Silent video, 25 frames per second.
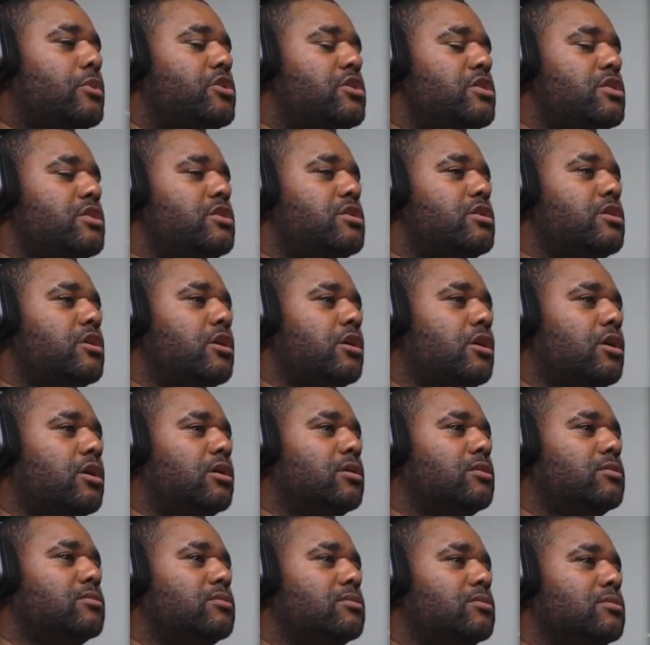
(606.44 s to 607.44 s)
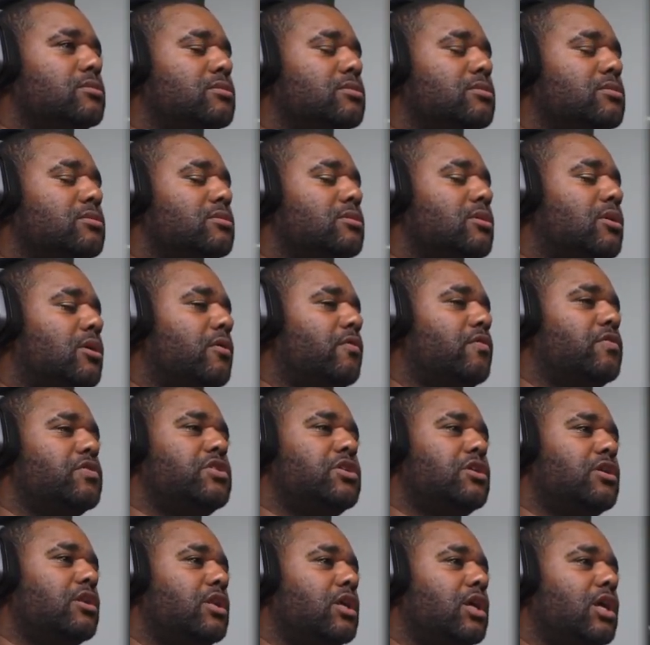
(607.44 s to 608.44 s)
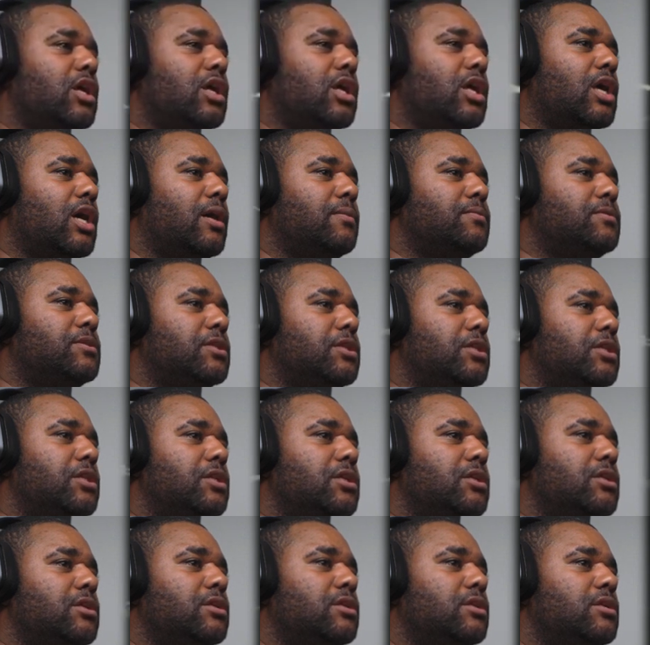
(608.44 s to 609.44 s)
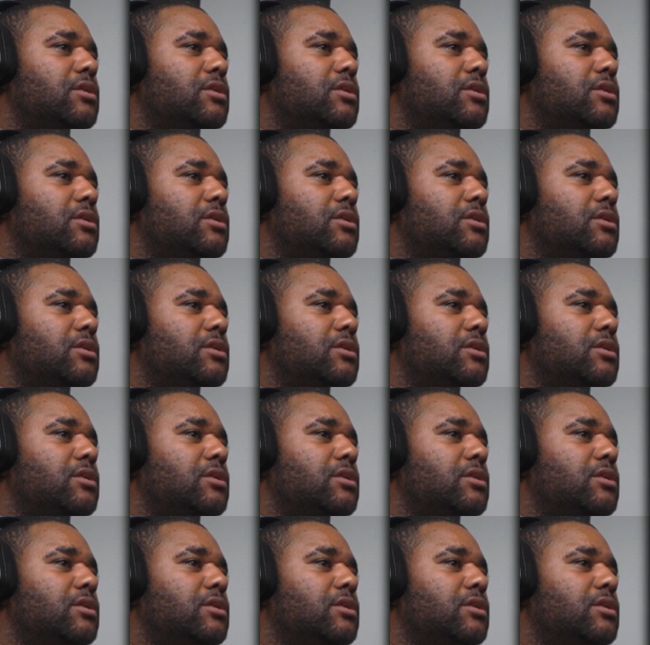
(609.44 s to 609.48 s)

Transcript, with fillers: GTR. Obviously gonna get gapped, isn't he?